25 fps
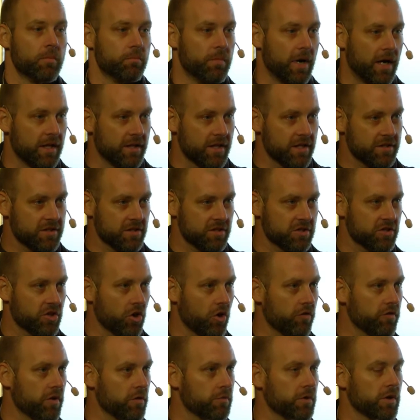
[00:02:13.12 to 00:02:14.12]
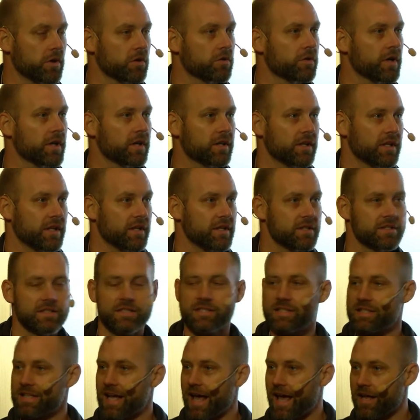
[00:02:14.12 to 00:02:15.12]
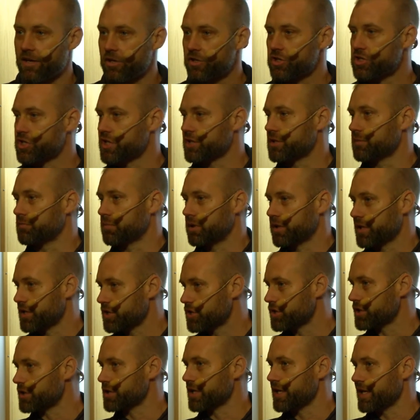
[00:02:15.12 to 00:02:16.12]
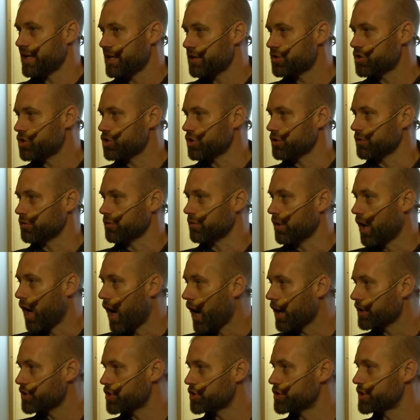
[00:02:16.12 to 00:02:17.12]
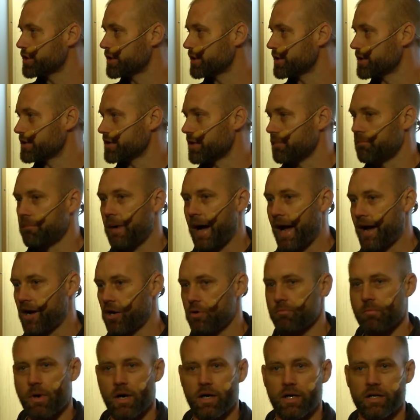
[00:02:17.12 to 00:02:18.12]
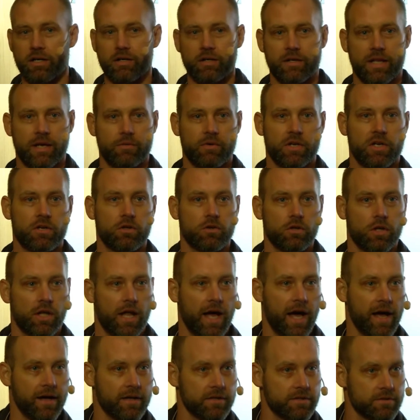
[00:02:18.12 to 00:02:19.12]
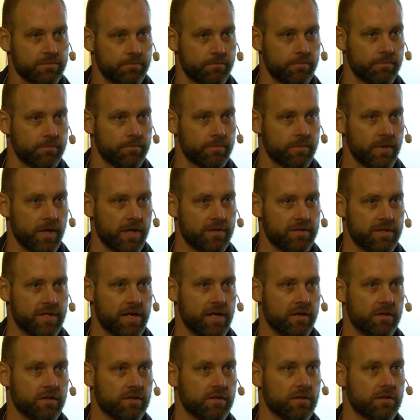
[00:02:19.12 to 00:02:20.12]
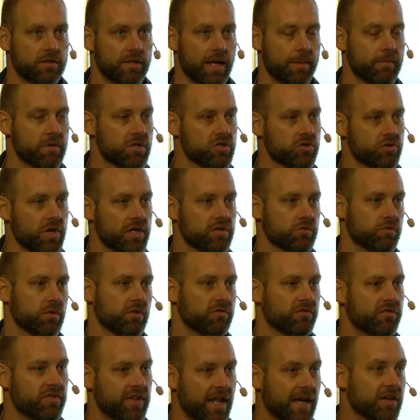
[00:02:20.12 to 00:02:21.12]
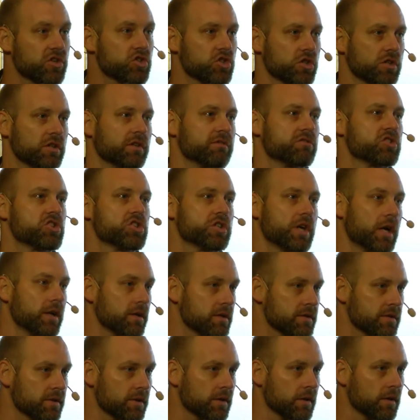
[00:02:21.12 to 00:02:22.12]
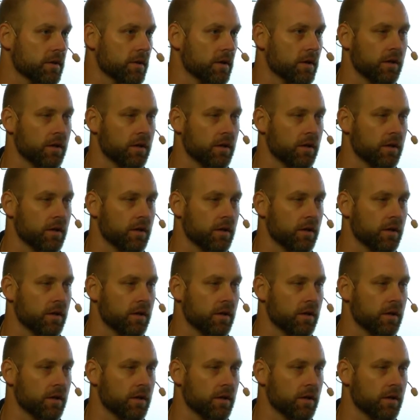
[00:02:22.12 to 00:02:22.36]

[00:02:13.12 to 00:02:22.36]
but let's just go over it real quickly. This is an energy depletion issue. Oxygen is a biomarker that we utilize. It's a demonstration reflection of shunt,